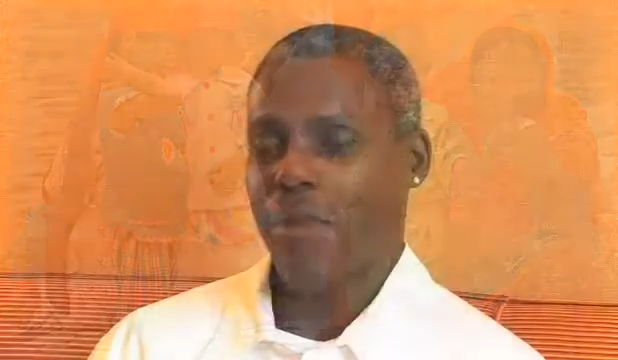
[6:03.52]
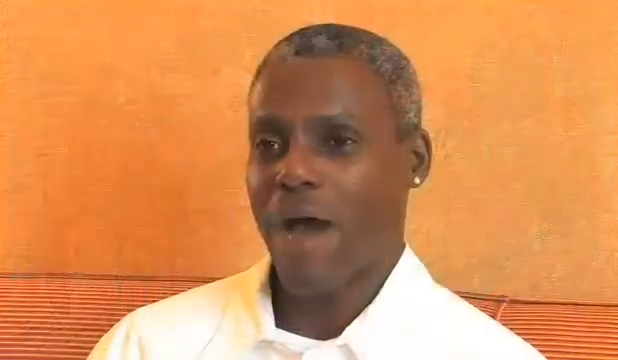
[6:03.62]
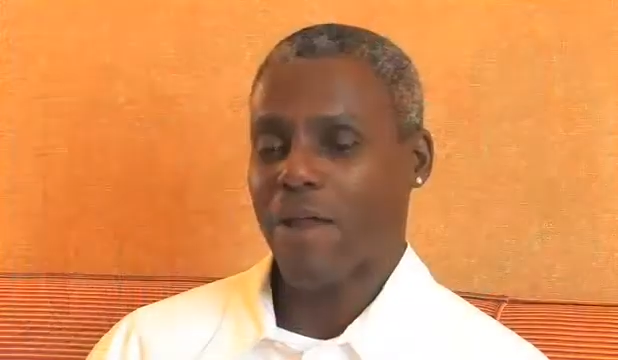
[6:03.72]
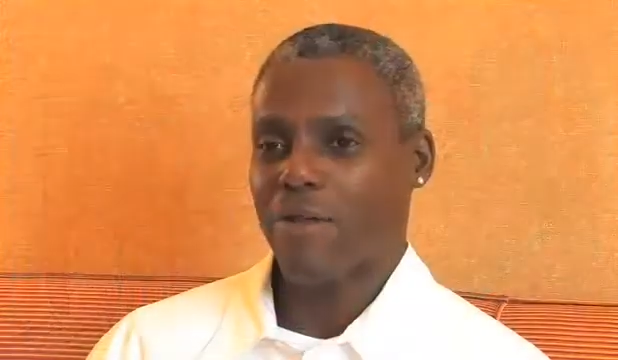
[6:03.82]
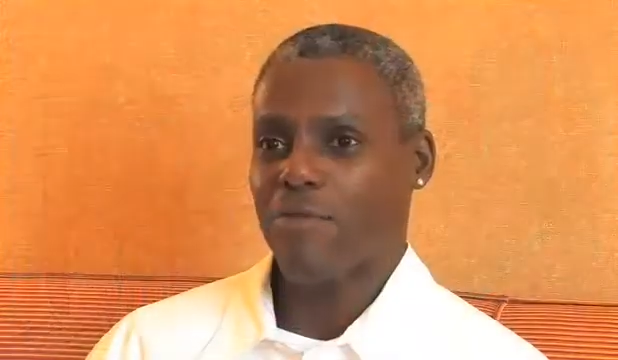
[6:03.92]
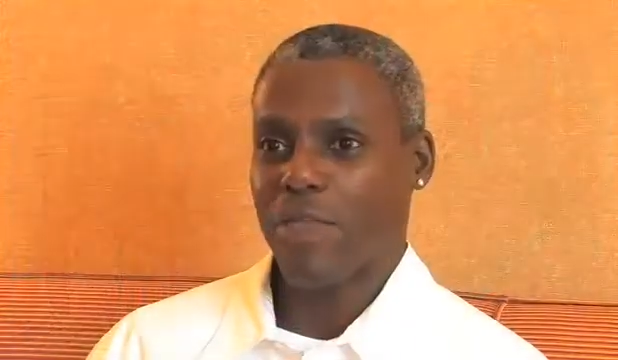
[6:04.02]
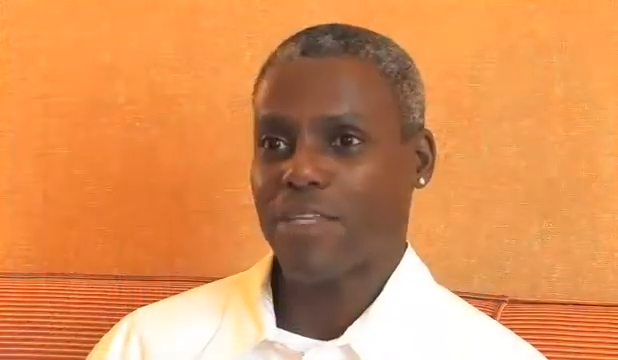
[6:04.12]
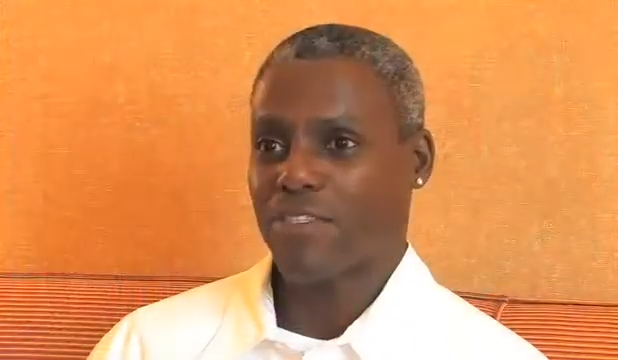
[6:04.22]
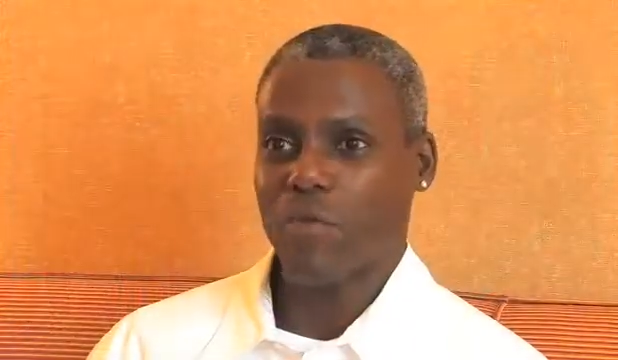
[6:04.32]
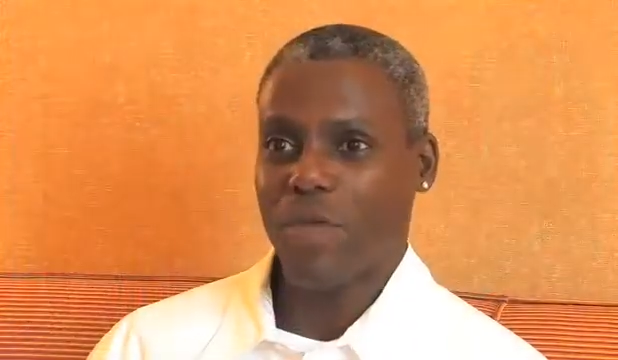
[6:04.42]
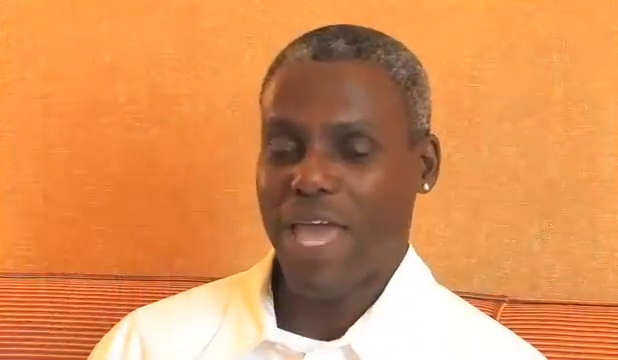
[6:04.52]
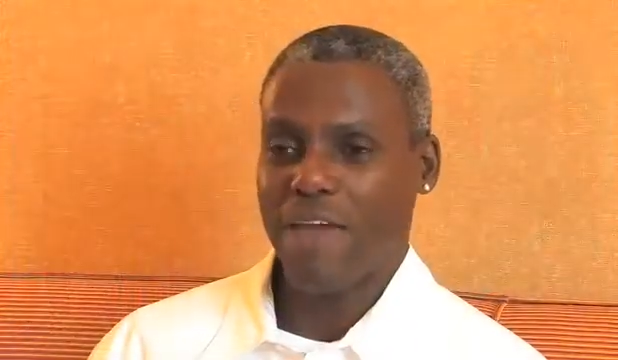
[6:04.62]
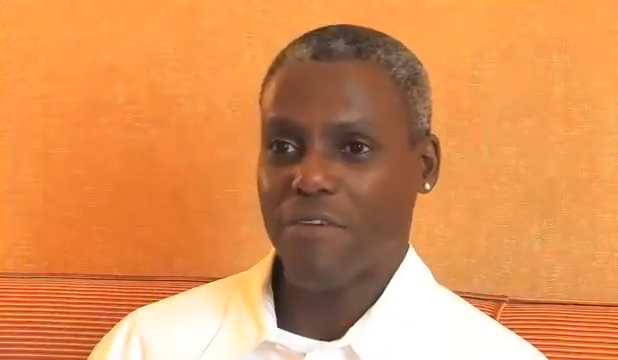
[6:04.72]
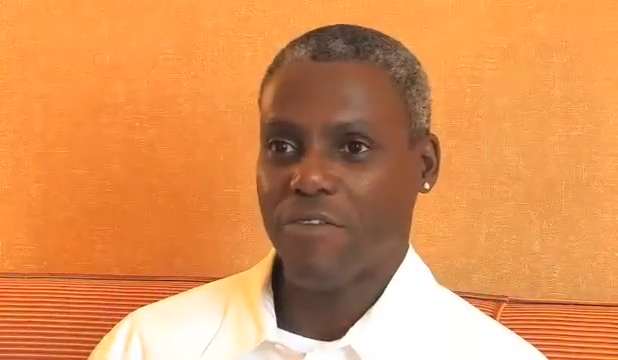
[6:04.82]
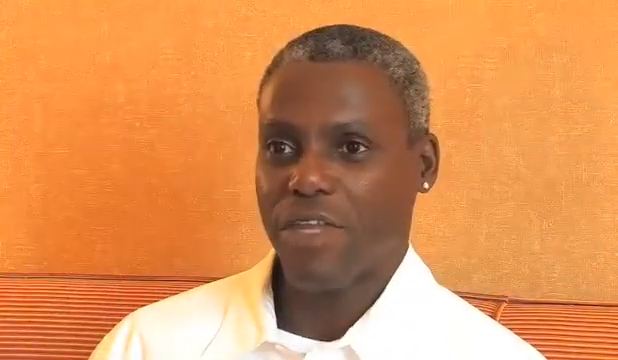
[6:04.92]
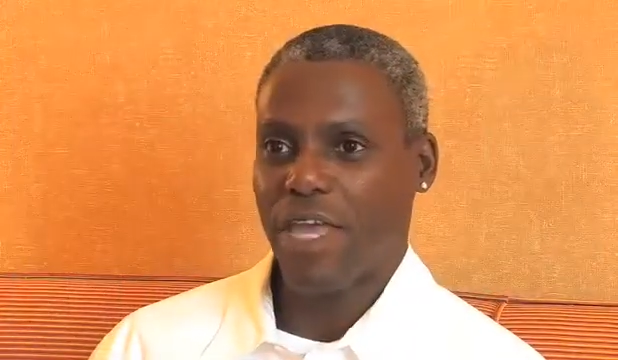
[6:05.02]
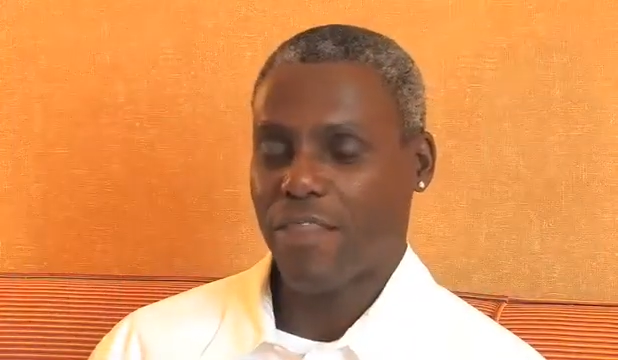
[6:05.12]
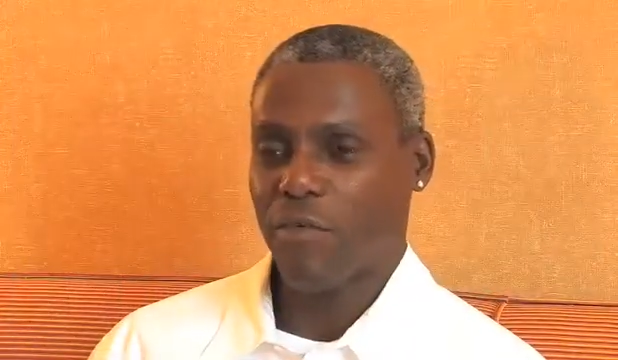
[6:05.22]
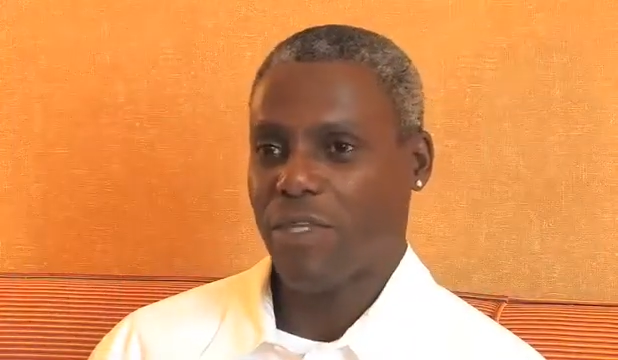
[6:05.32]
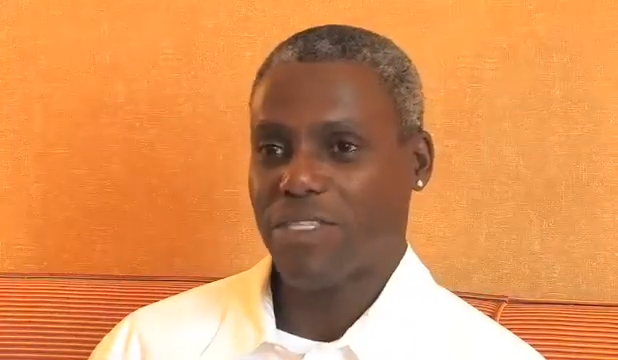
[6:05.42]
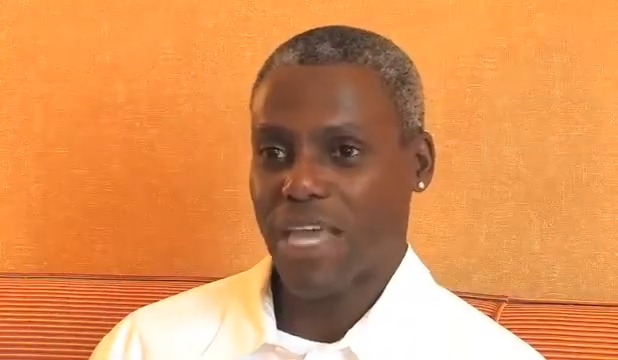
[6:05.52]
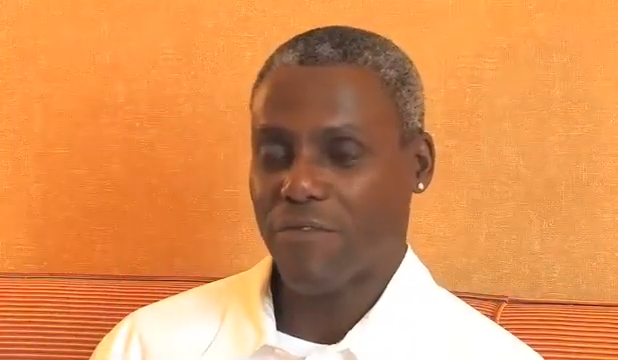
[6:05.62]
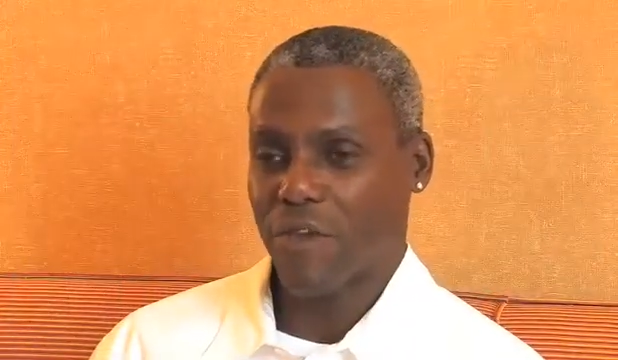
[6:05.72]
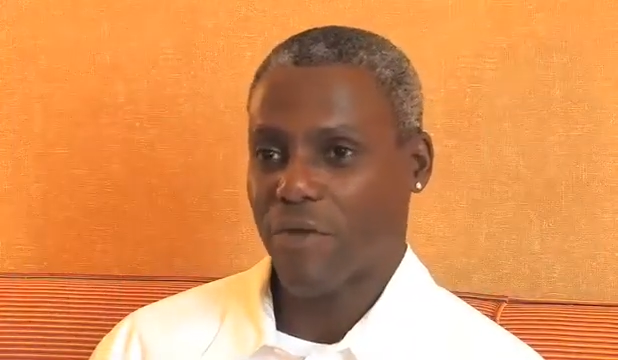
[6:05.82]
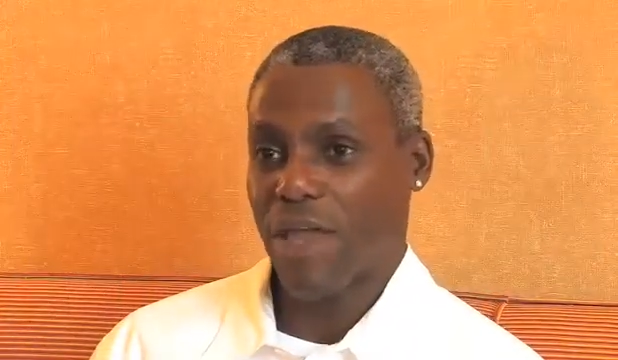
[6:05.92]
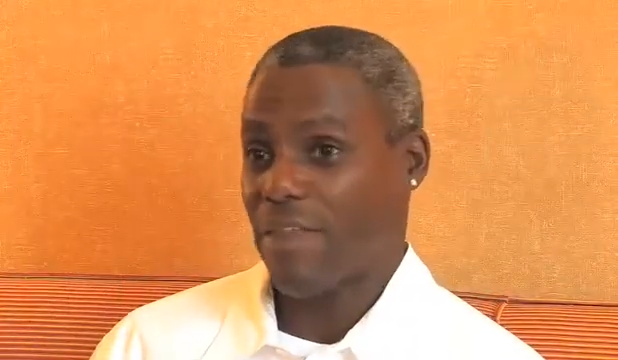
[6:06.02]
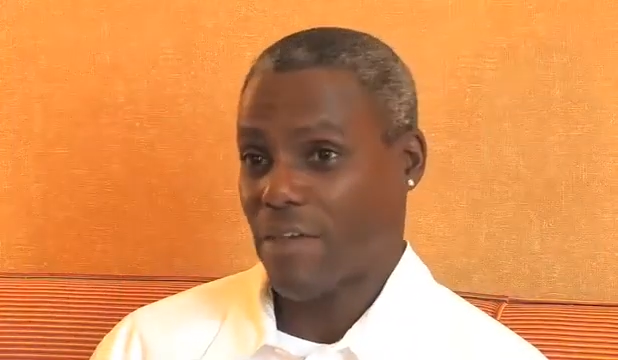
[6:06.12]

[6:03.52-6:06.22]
modern things that we have every day that we take for granted.